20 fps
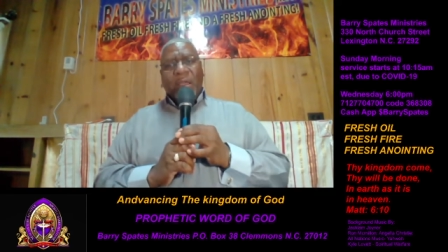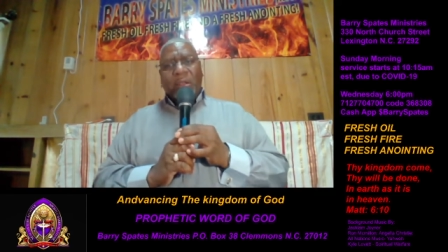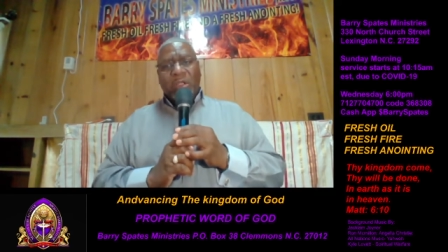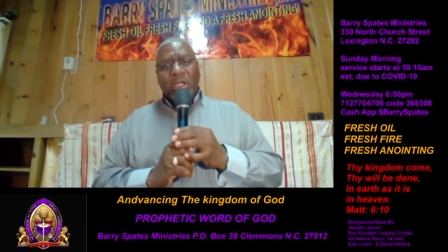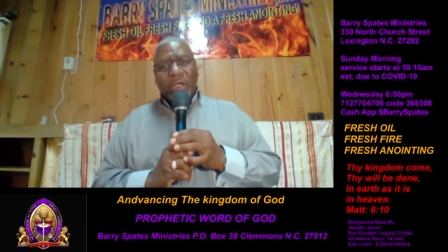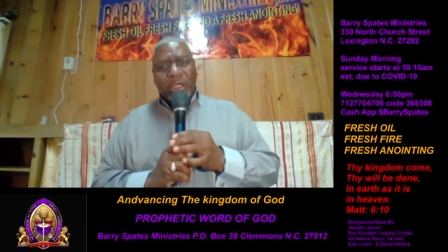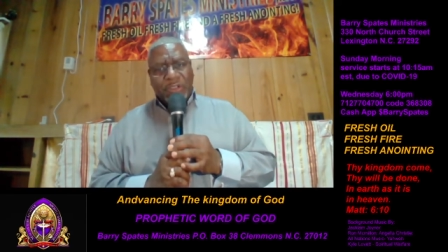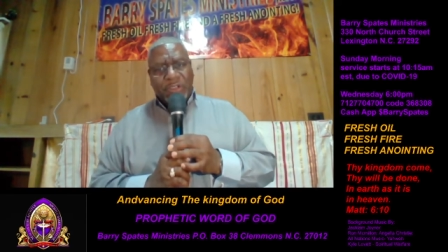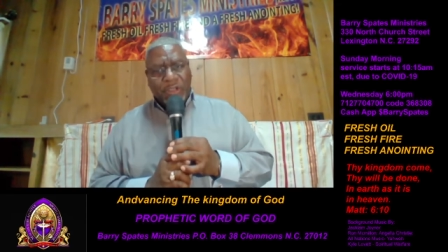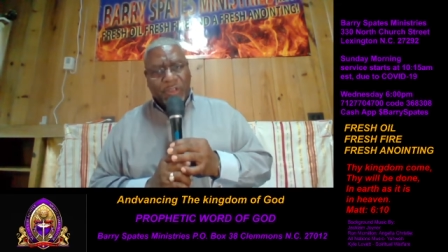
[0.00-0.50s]

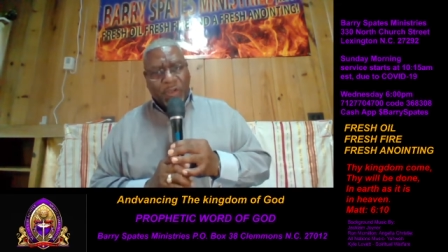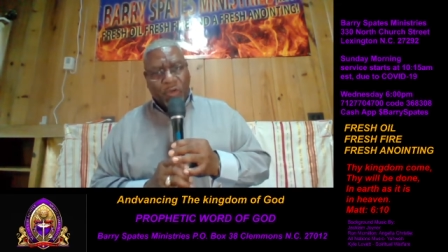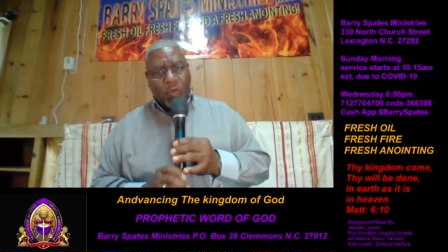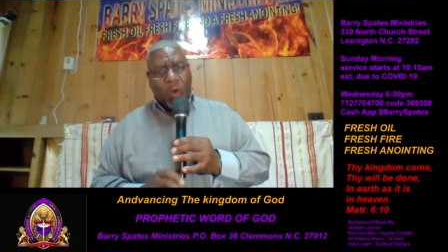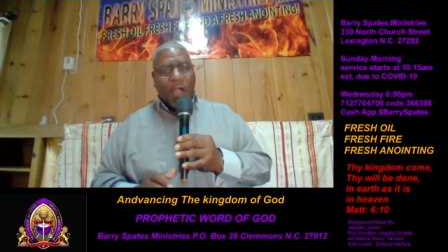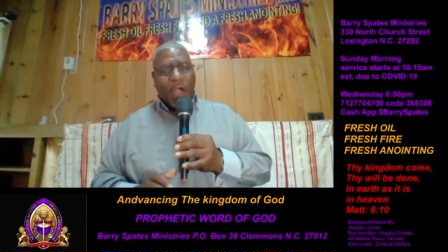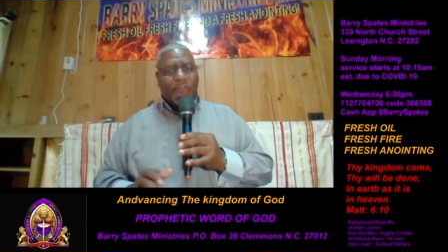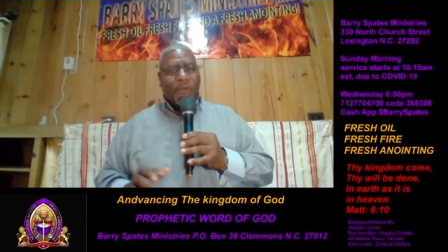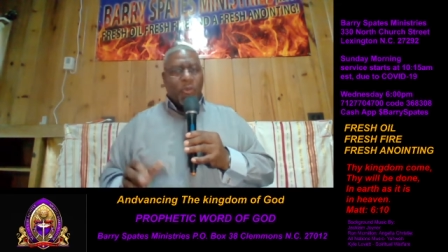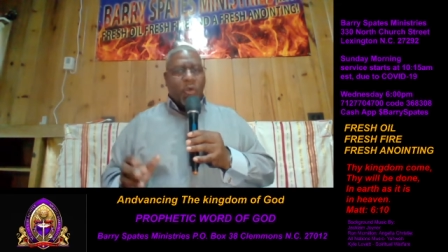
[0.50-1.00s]
look into the
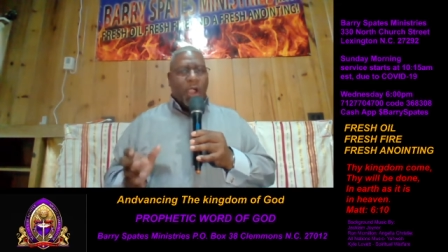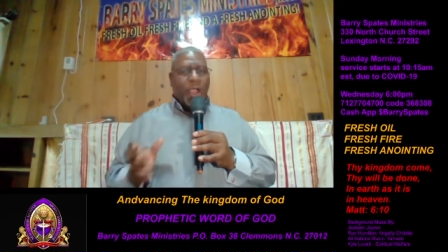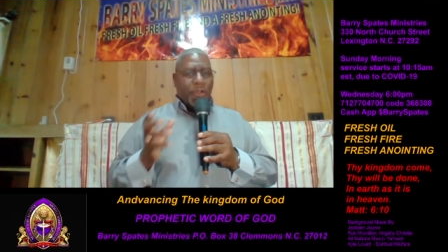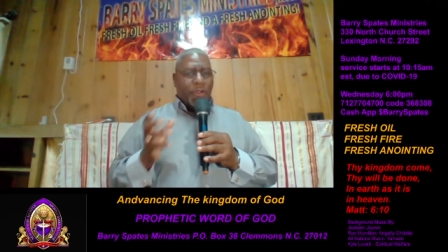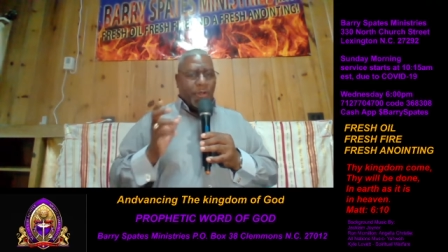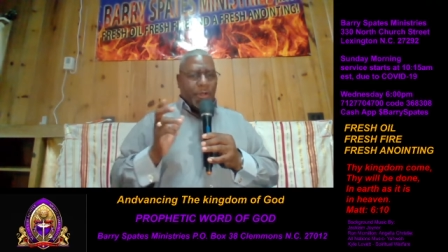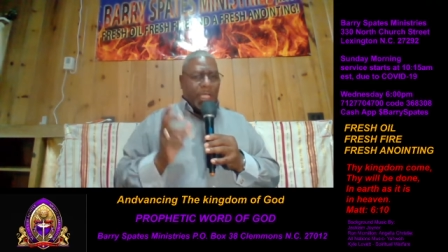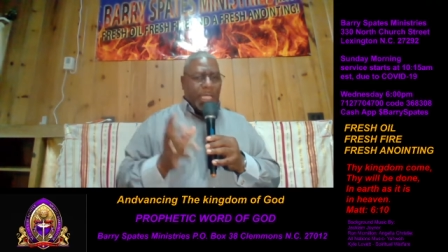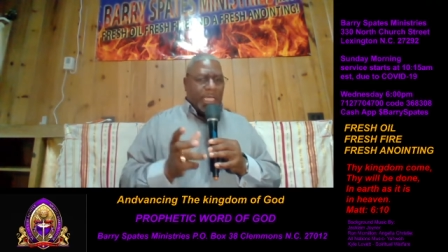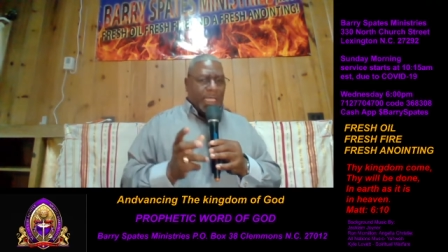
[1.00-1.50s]
rock from where
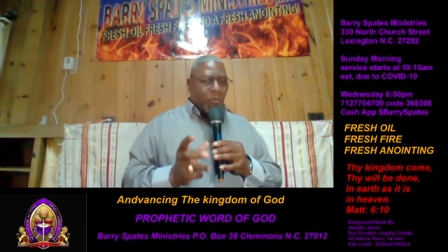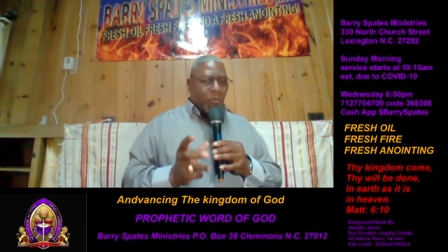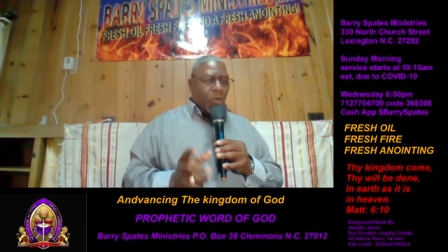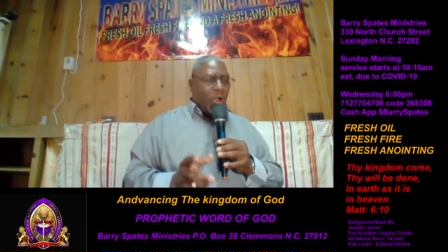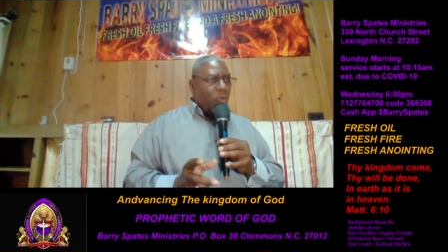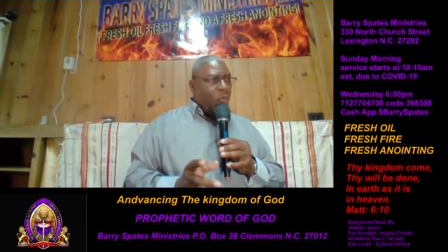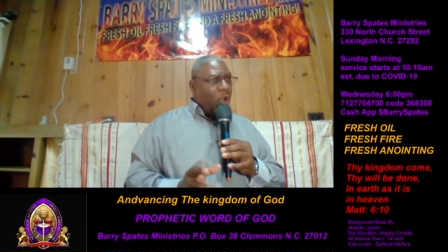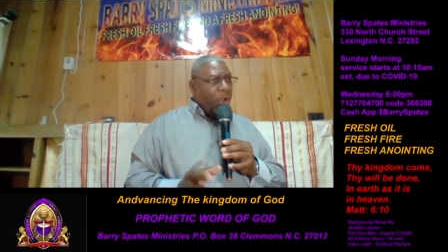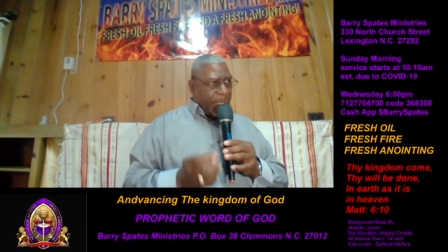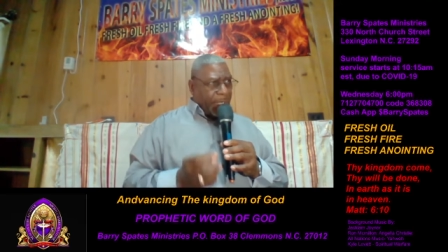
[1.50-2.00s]
you're hewn.
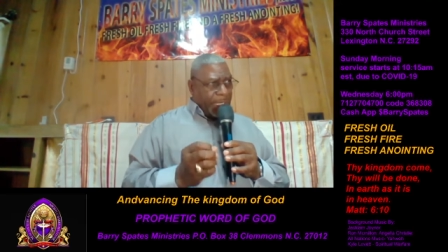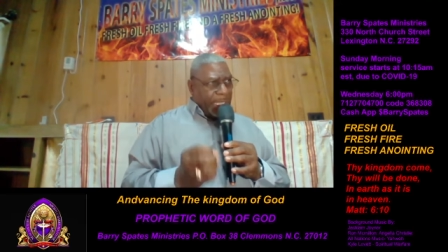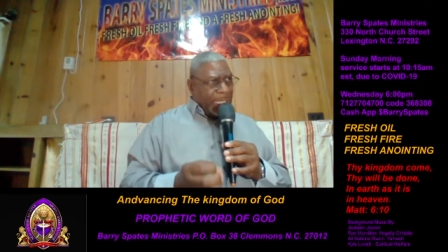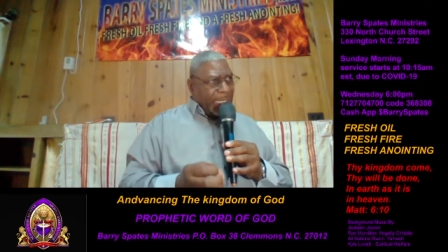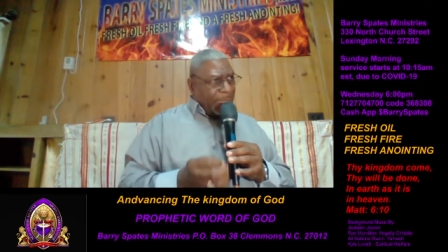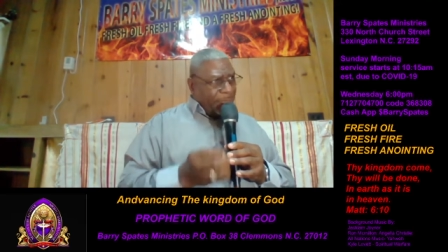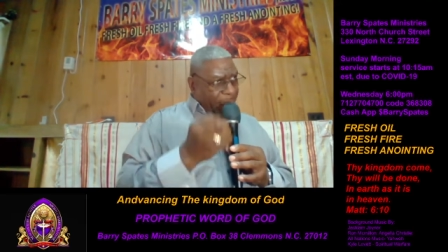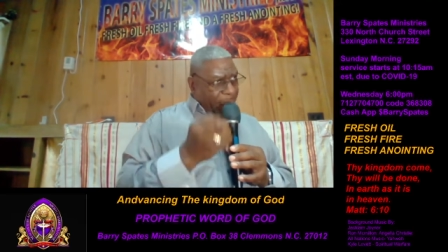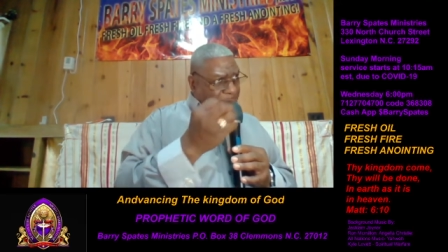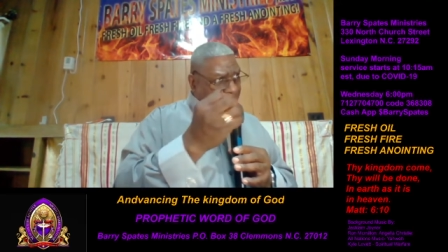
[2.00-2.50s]
Well, we are
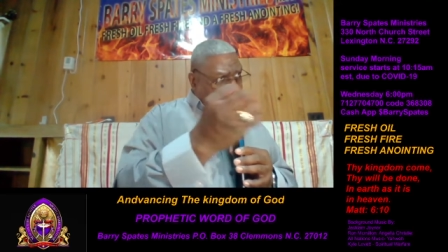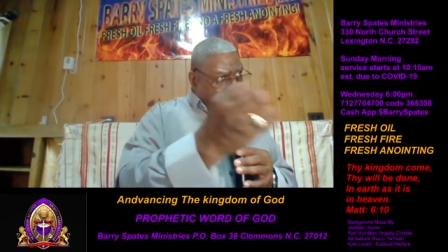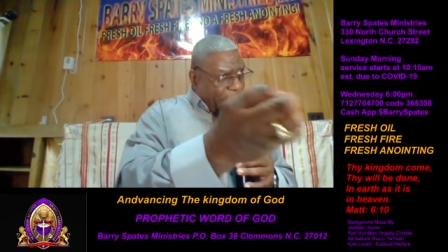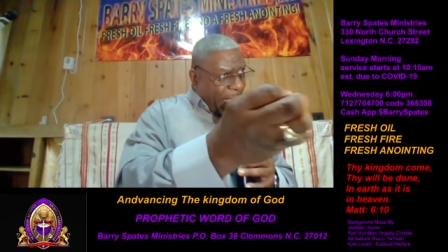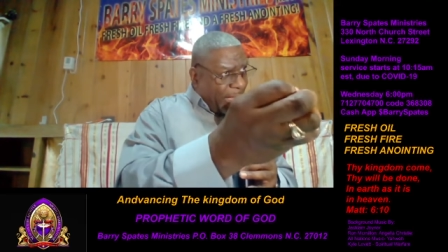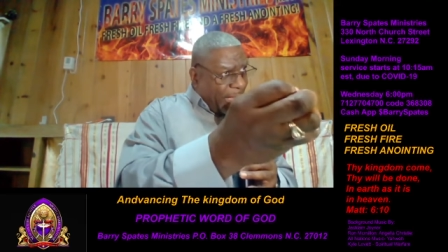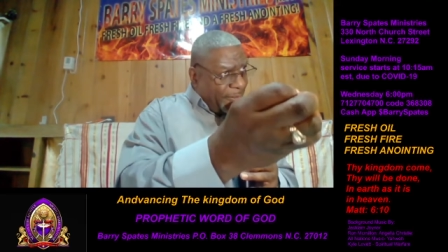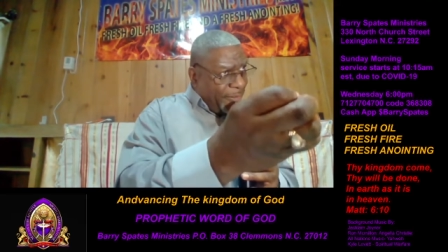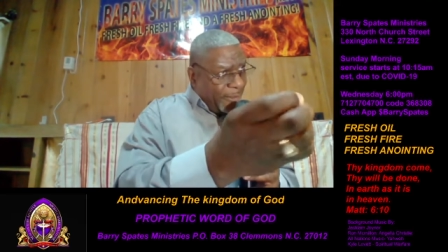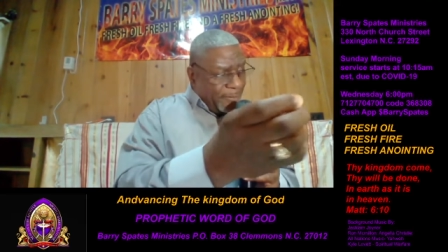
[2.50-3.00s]
hewn from the
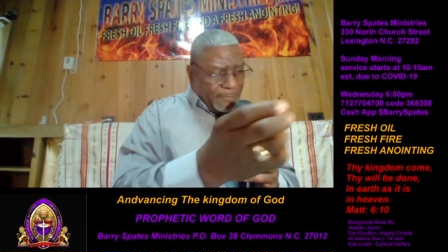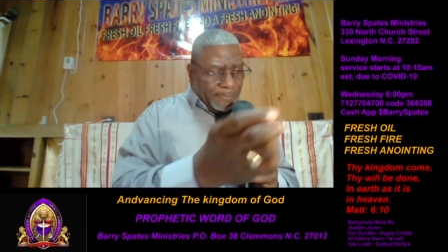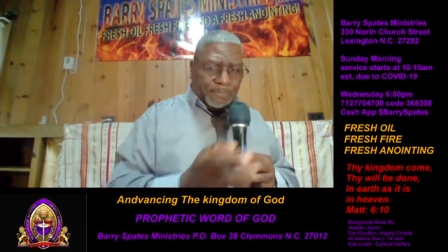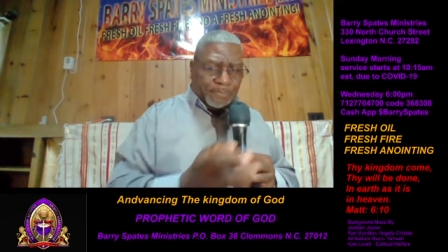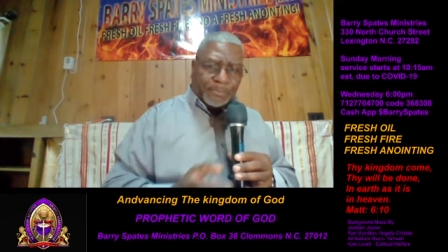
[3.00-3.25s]
Father.